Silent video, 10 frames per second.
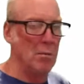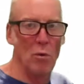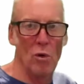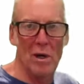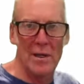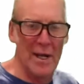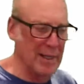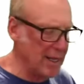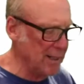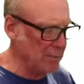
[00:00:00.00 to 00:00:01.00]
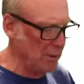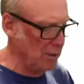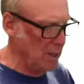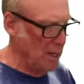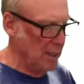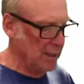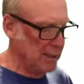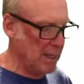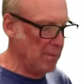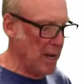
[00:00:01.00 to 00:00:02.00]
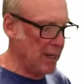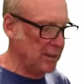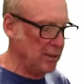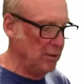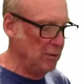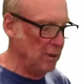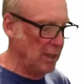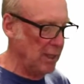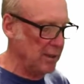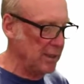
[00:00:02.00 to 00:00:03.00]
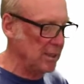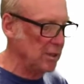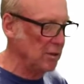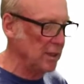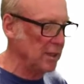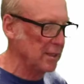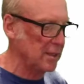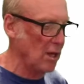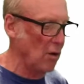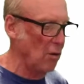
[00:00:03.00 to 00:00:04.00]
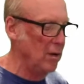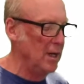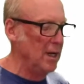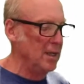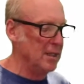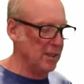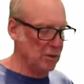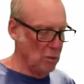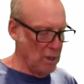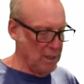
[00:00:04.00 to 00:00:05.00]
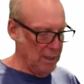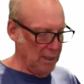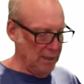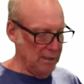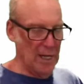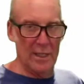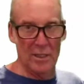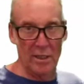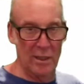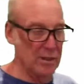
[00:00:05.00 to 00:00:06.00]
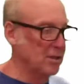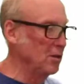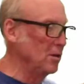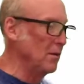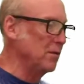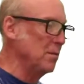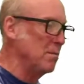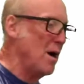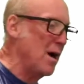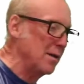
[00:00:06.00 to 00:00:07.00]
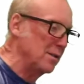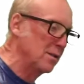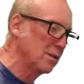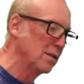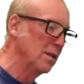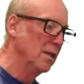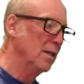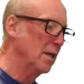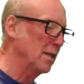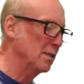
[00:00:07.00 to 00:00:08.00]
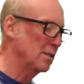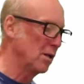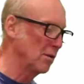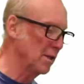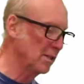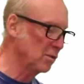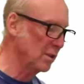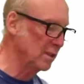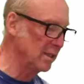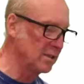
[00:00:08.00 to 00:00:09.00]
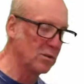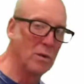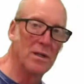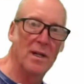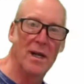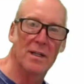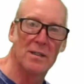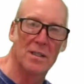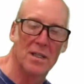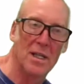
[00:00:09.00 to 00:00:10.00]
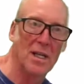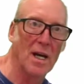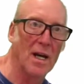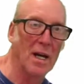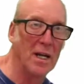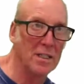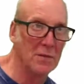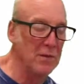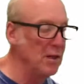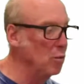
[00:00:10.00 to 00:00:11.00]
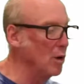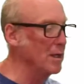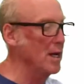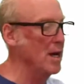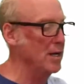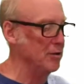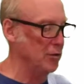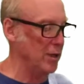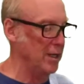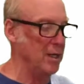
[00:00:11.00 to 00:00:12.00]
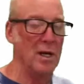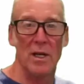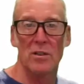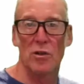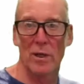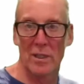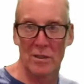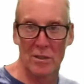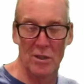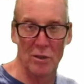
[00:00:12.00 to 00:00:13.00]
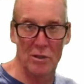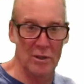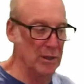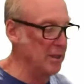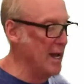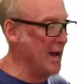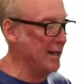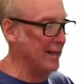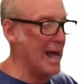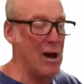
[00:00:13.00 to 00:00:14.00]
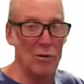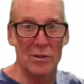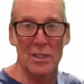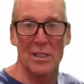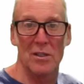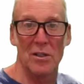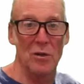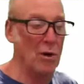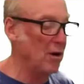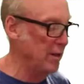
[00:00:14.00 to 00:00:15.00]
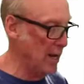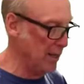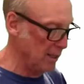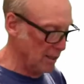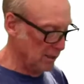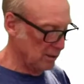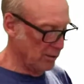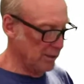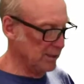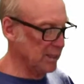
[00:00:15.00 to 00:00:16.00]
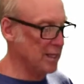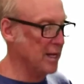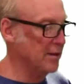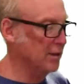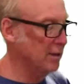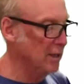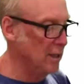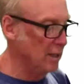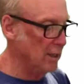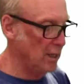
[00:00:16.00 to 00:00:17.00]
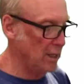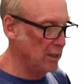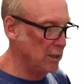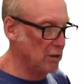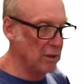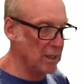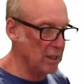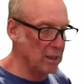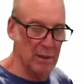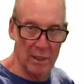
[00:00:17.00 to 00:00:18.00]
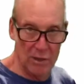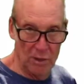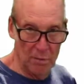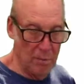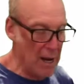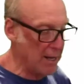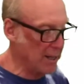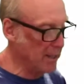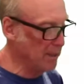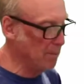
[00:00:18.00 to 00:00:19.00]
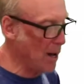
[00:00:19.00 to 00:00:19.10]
more on that later, but let's get back to this unit. So this one is actually, there's two different models. And so this one is the one that has the HV100 transducer, and that allows it to do all that. So there is another unit that you can buy in a